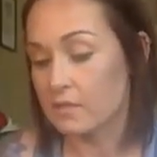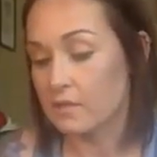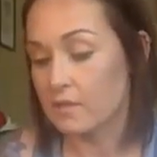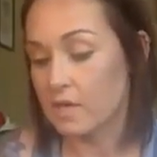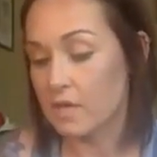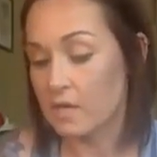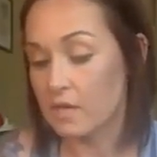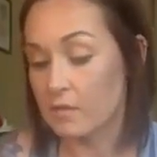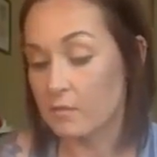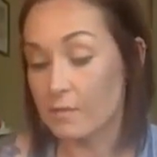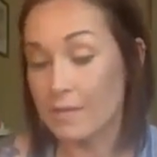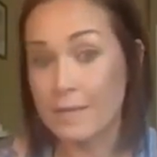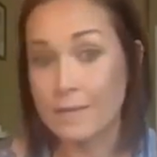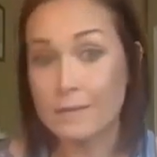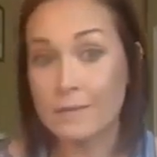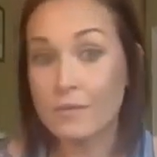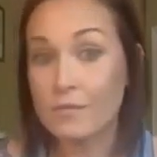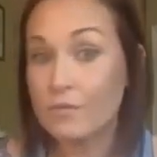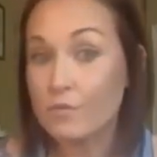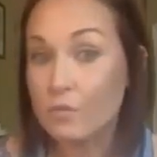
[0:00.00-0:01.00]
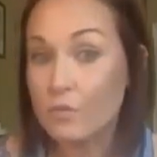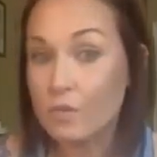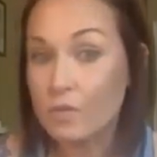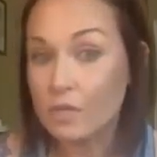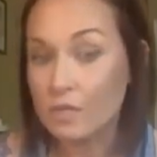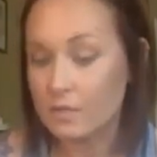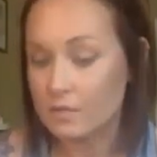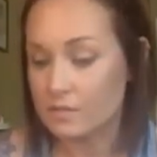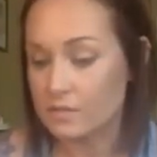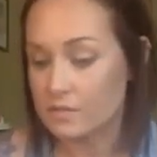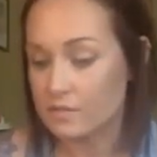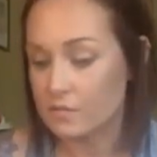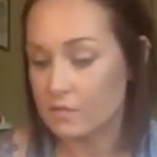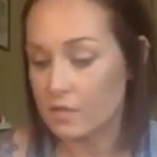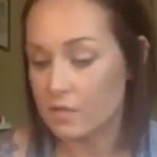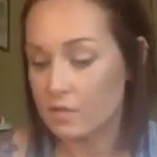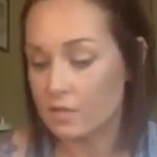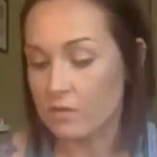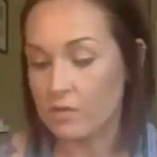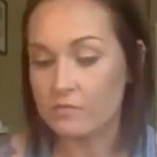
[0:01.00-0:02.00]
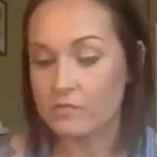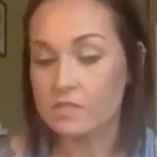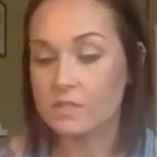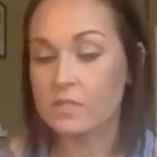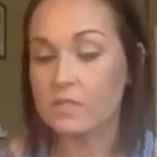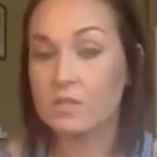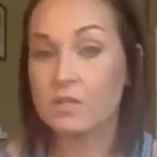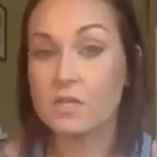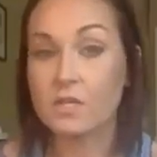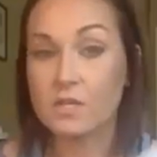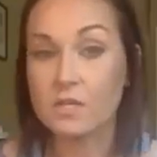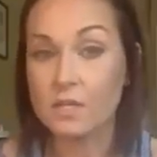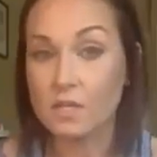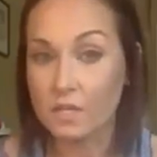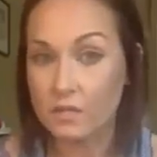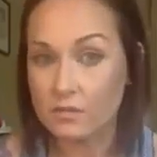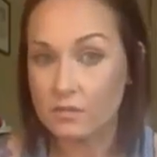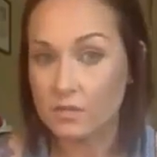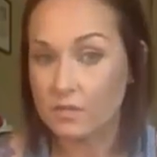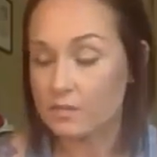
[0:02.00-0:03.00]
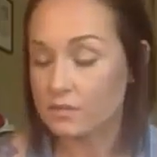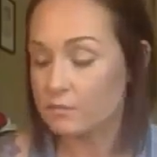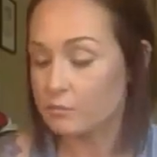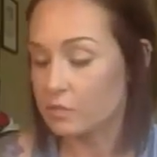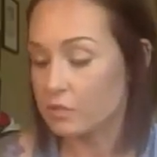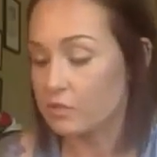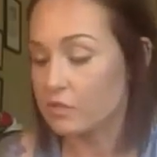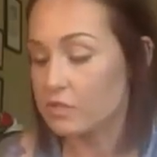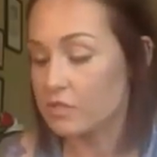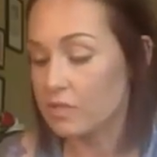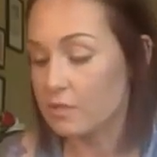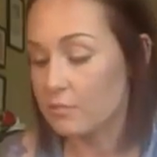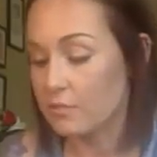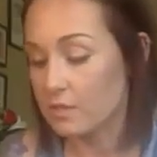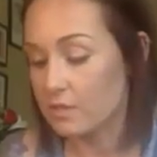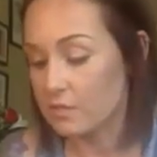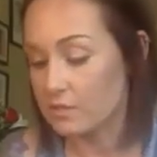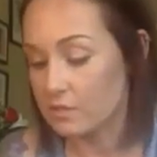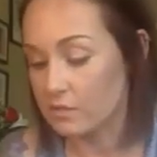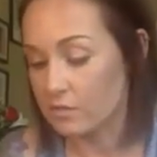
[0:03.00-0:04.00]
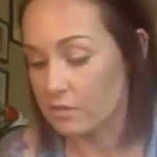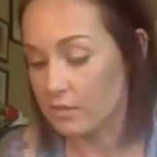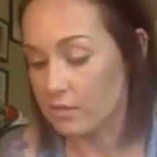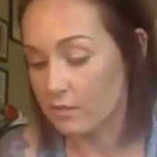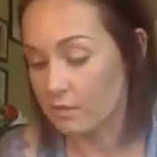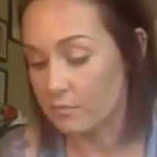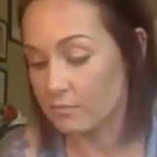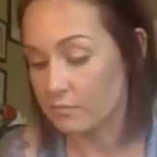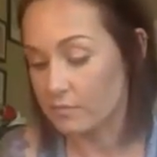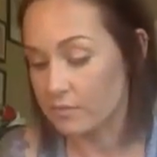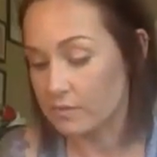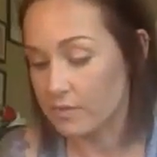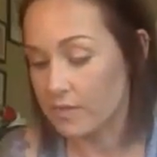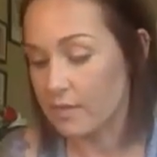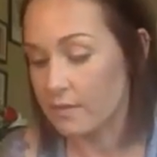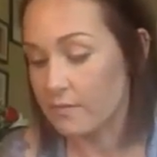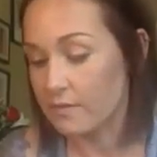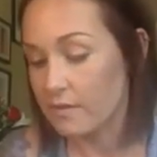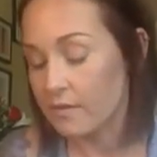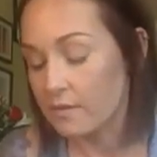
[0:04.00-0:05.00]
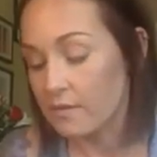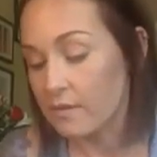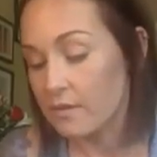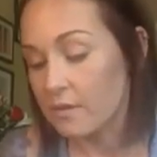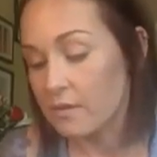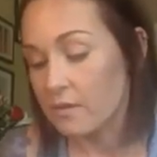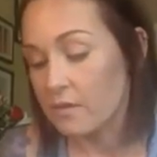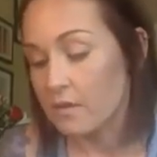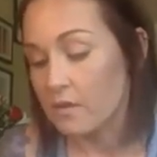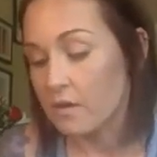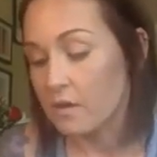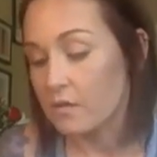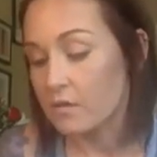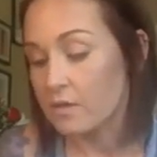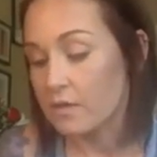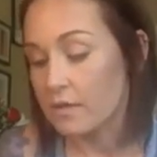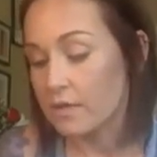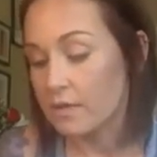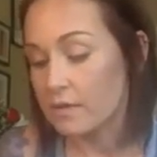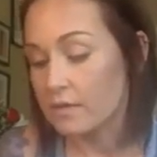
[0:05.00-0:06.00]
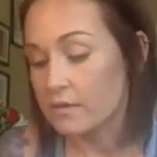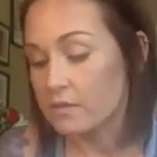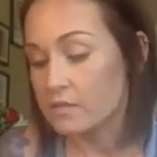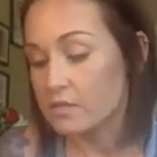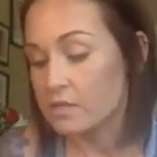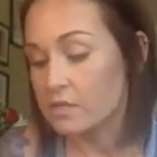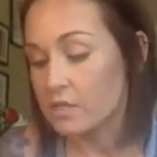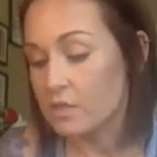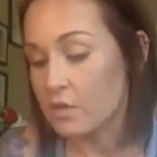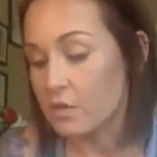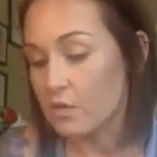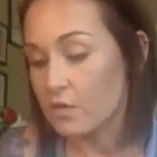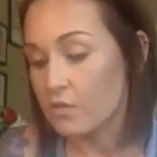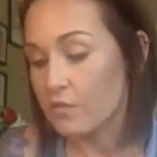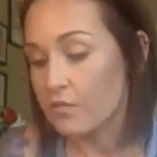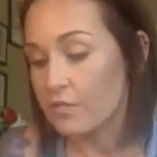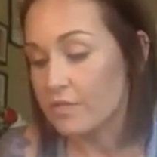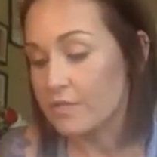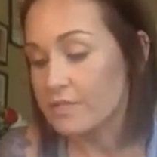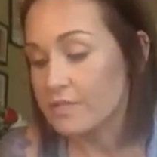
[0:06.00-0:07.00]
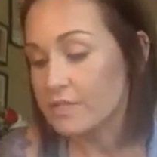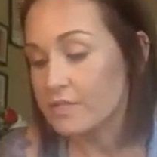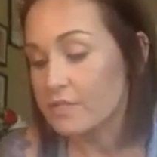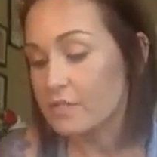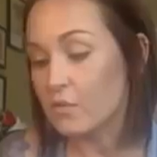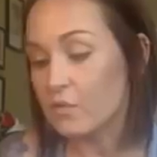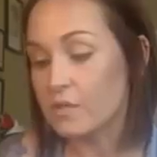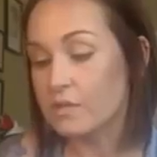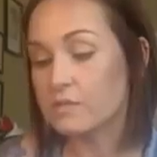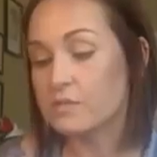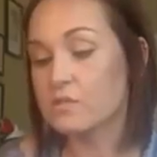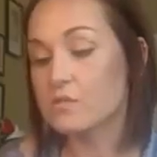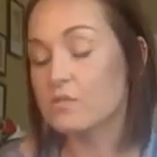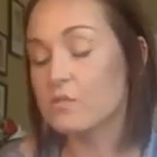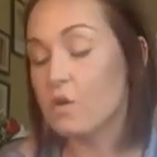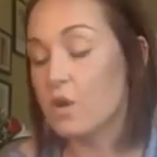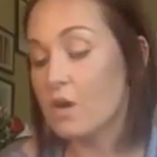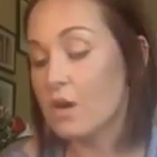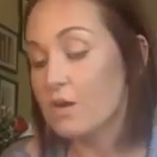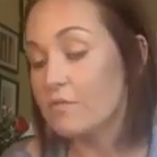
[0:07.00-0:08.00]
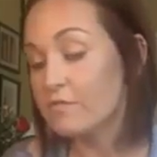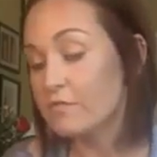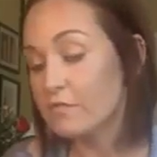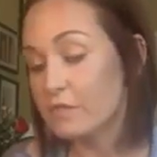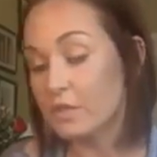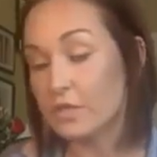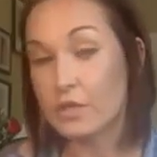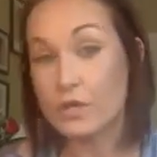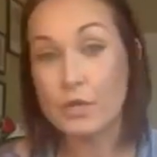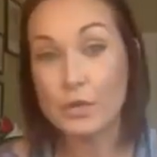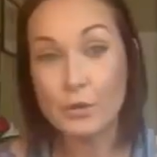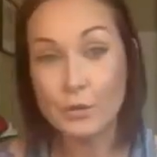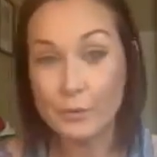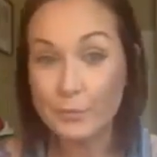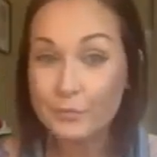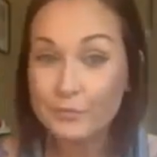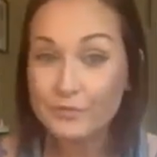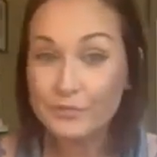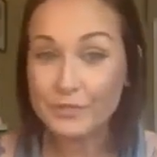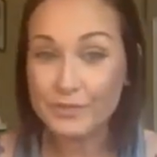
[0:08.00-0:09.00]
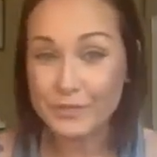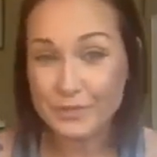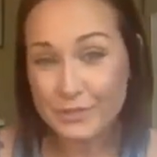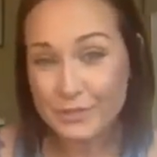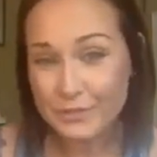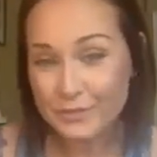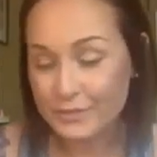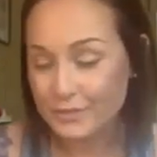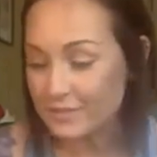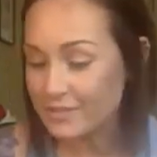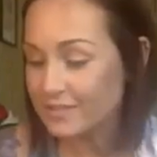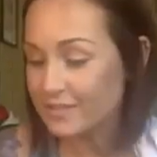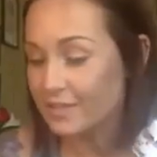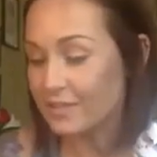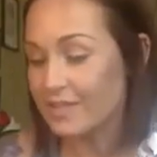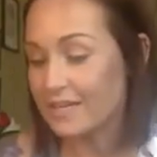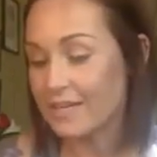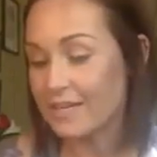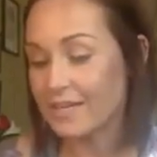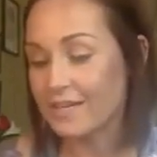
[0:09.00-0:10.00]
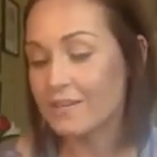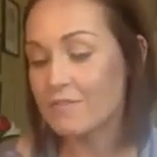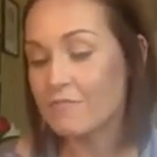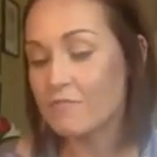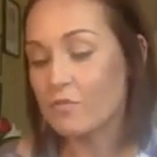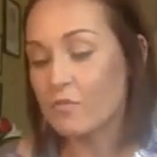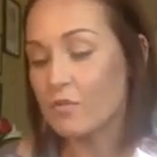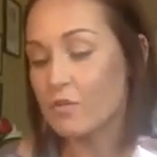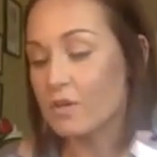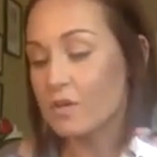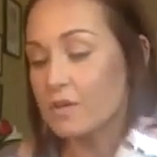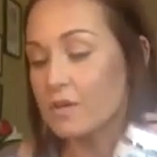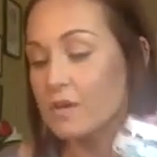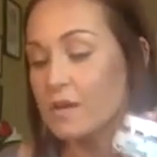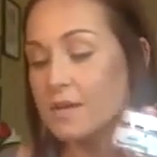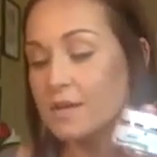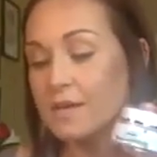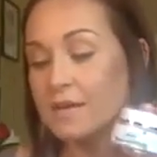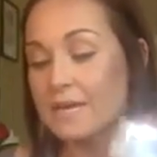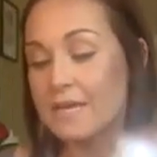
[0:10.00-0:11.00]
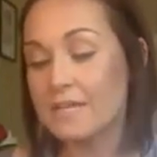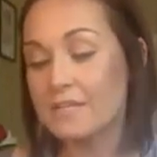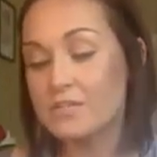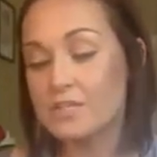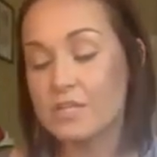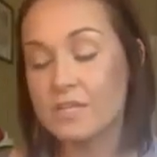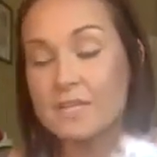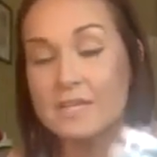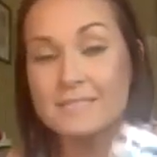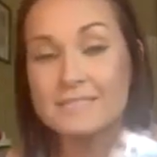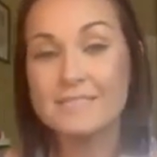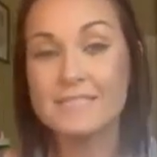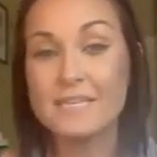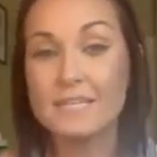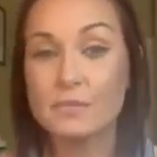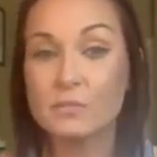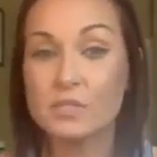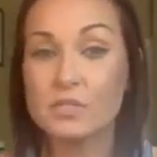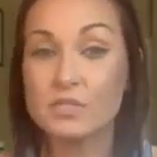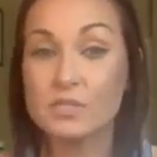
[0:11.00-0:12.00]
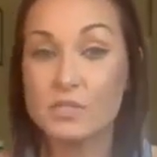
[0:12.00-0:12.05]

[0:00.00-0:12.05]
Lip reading: And other organs as well. Obviously, you're not going to eat this, but your CBD is going to help with that. Okay, so this is going to offer hope for you, okay, for aging and damaged